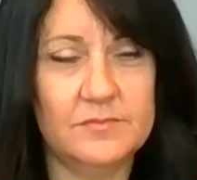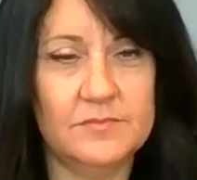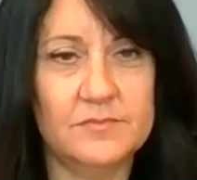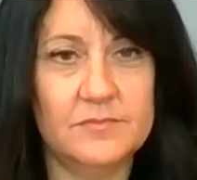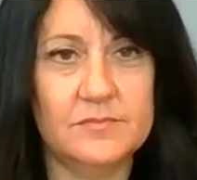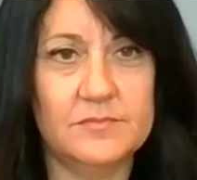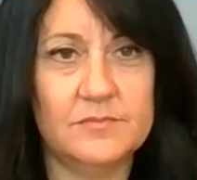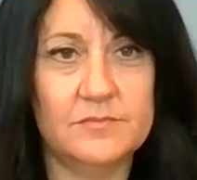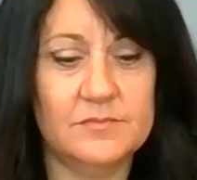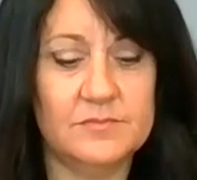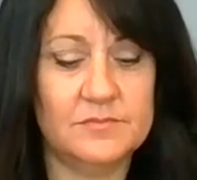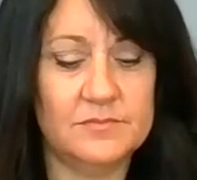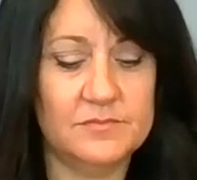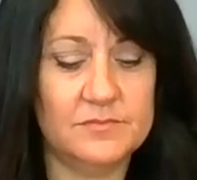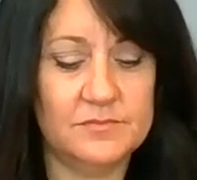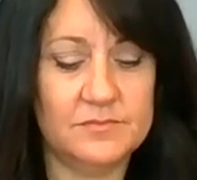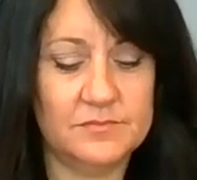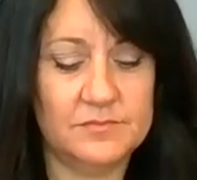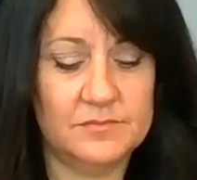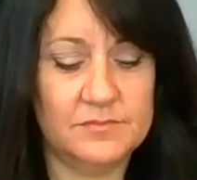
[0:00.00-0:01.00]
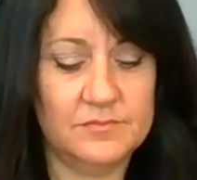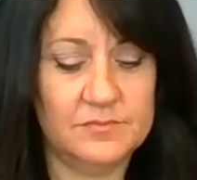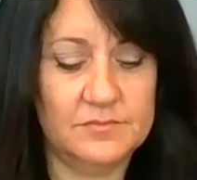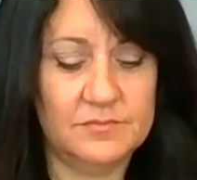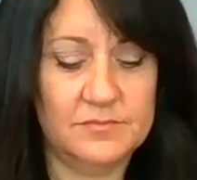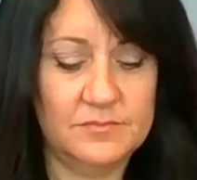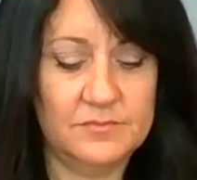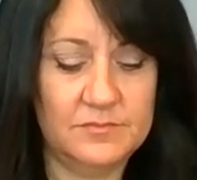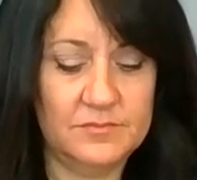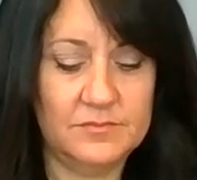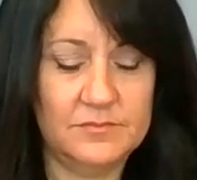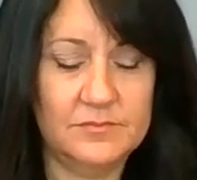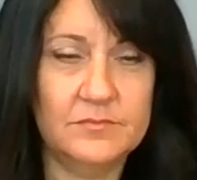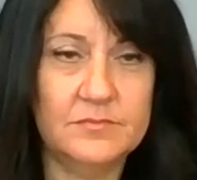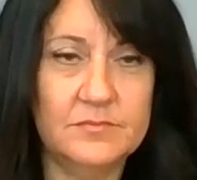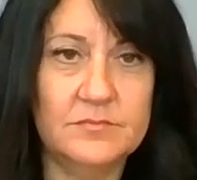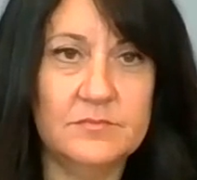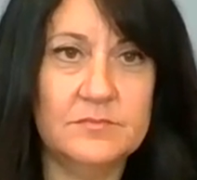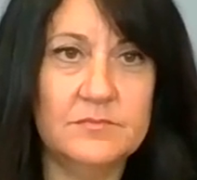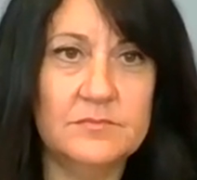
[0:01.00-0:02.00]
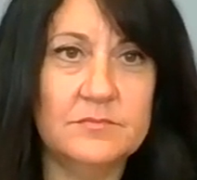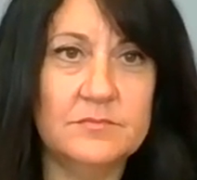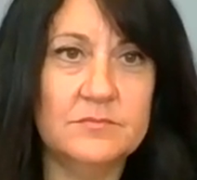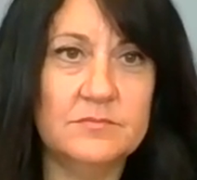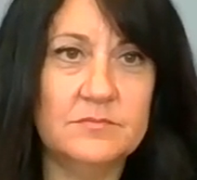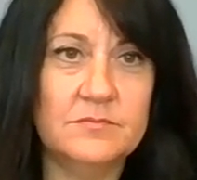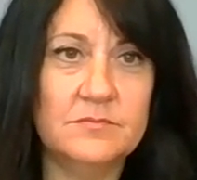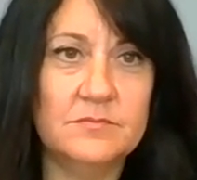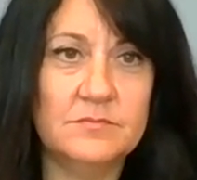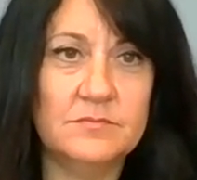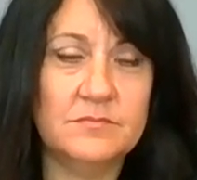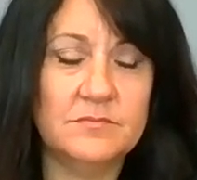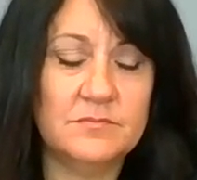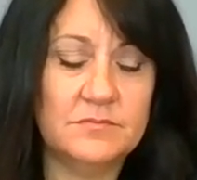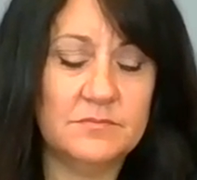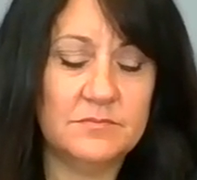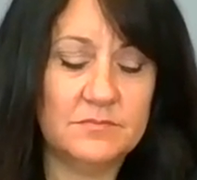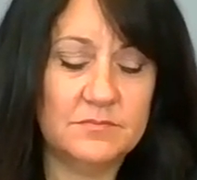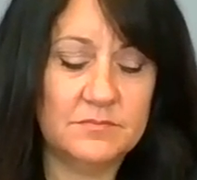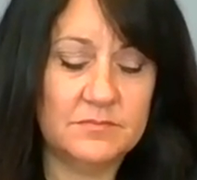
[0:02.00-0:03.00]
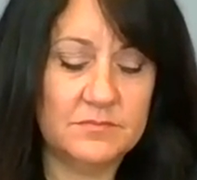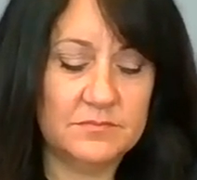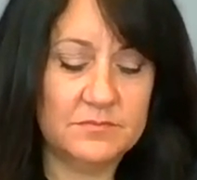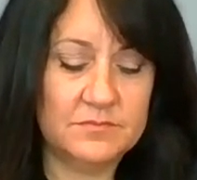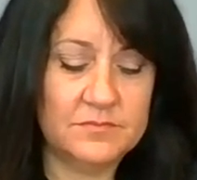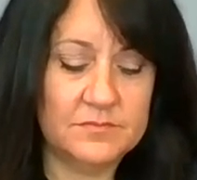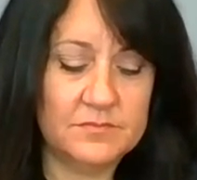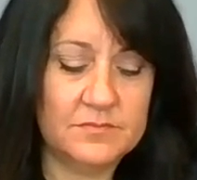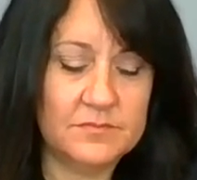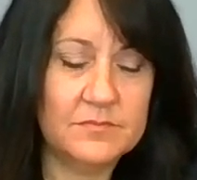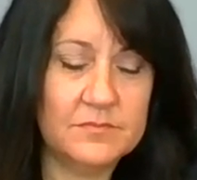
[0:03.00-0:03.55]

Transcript: (not speaking)